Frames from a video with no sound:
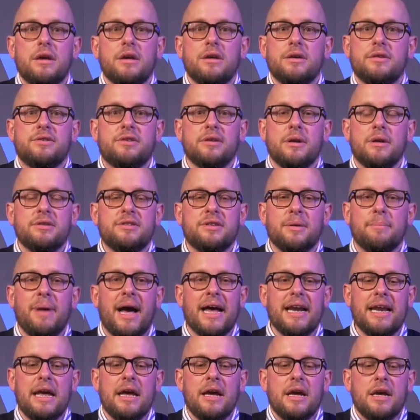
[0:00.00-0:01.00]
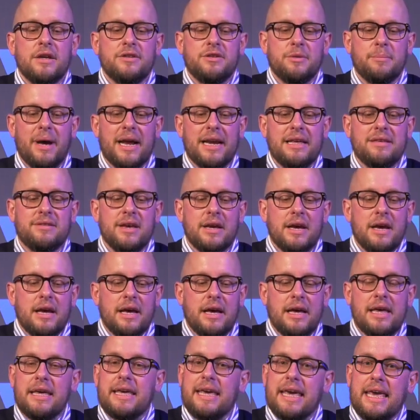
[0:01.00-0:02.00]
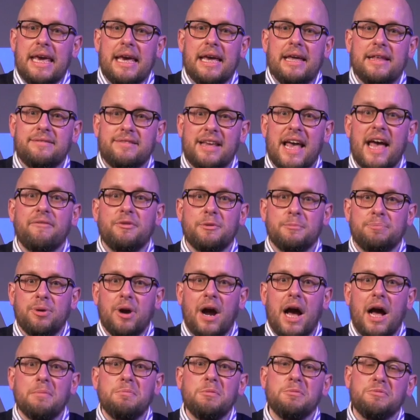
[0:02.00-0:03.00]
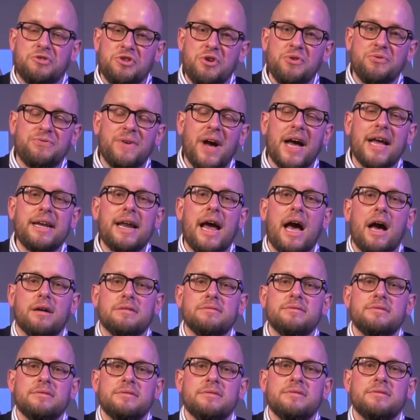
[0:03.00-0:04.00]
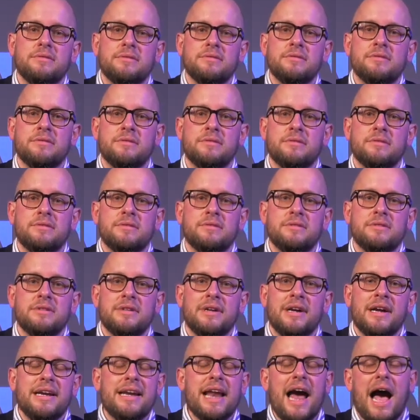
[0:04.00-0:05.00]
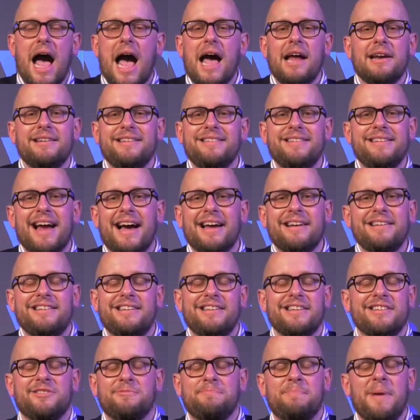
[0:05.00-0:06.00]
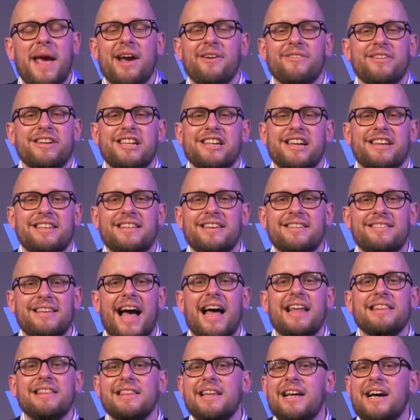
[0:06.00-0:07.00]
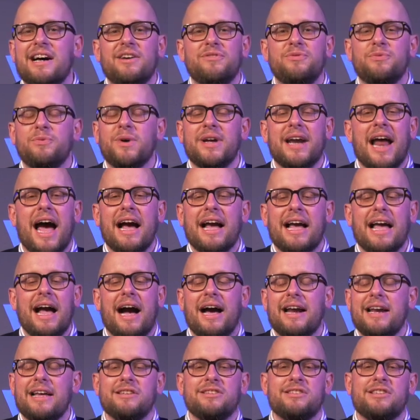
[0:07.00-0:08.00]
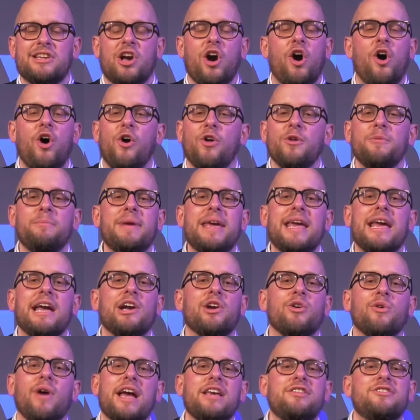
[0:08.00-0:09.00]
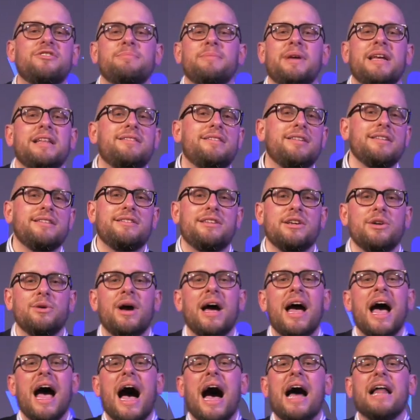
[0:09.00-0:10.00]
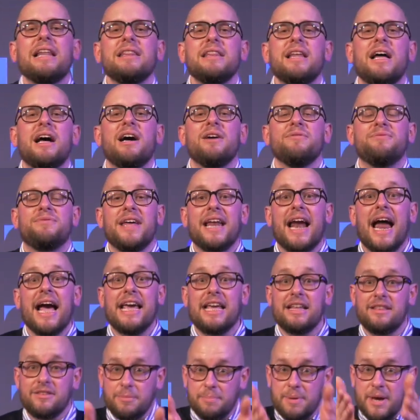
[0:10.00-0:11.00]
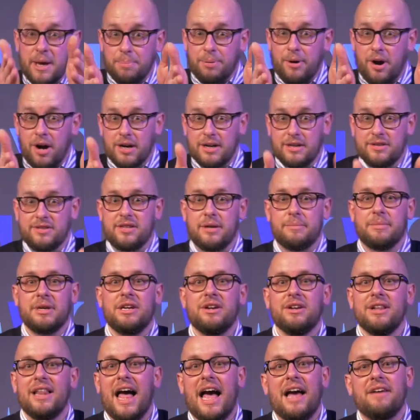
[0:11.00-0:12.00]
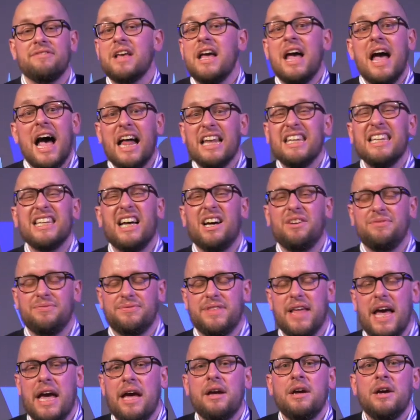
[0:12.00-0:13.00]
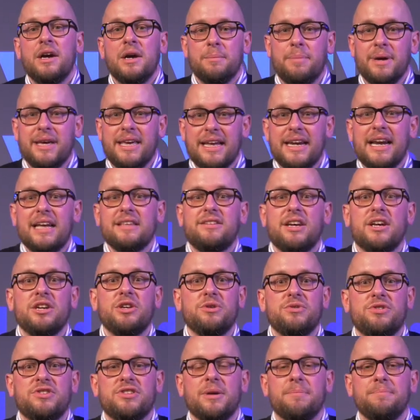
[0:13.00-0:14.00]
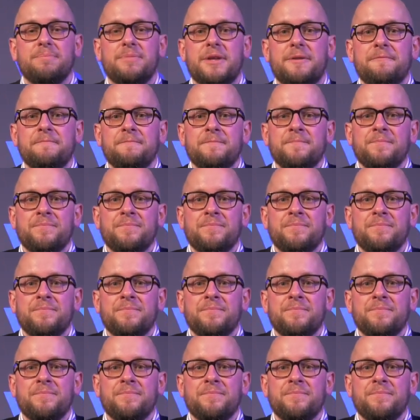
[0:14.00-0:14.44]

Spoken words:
Somebody's kids having problems, you find out. Now, I'm not disparaging this. I love what God has called me and graced me to do. I love that I get to be a part of some of your lives. I love that. But can I tell you something?